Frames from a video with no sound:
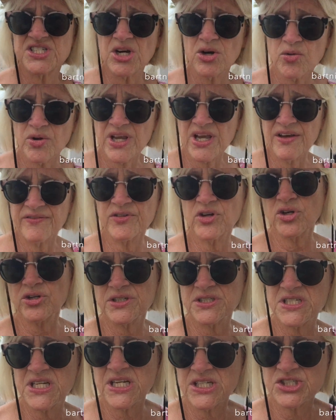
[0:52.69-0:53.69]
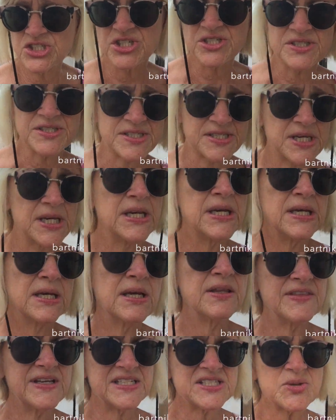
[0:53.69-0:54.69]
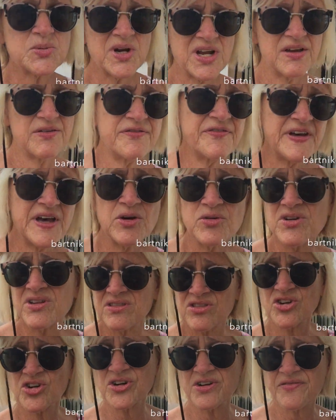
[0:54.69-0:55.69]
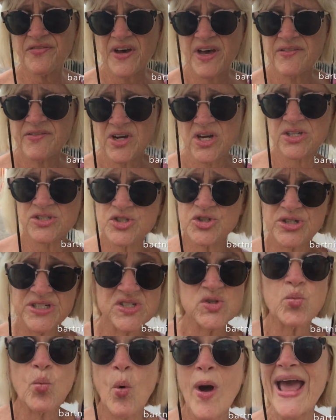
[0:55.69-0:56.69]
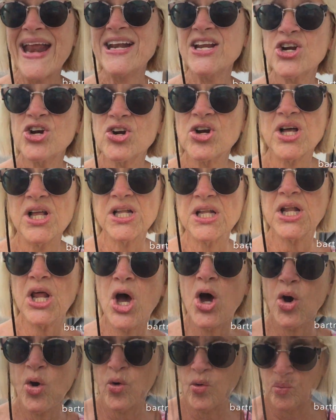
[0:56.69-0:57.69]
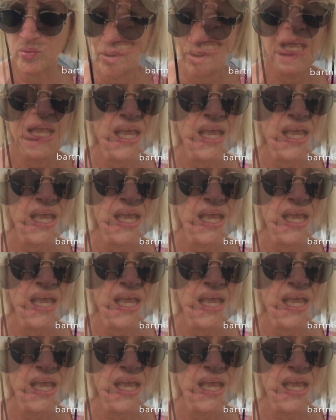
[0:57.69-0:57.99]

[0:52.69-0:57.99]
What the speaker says: don't have good intentions. That's what I've found in 35 countries. When you're alone.